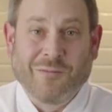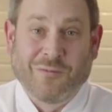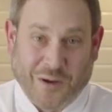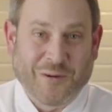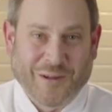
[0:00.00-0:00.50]

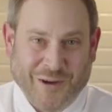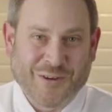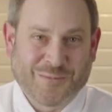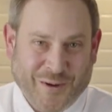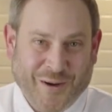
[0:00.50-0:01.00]
very
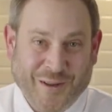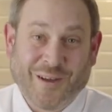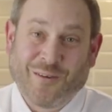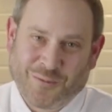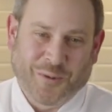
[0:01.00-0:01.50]
large party
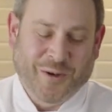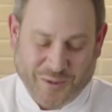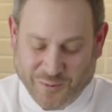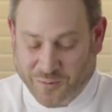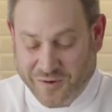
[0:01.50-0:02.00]
of 20
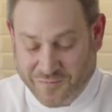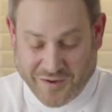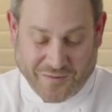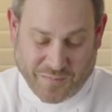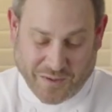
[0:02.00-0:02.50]
to
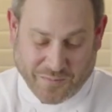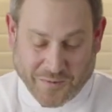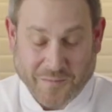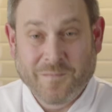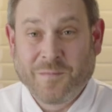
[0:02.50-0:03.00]
25
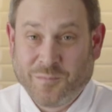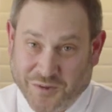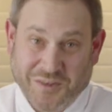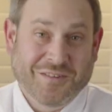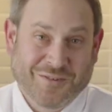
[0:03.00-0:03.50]
people.
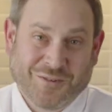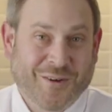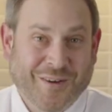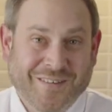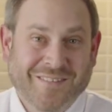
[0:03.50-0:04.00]
Please enjoy.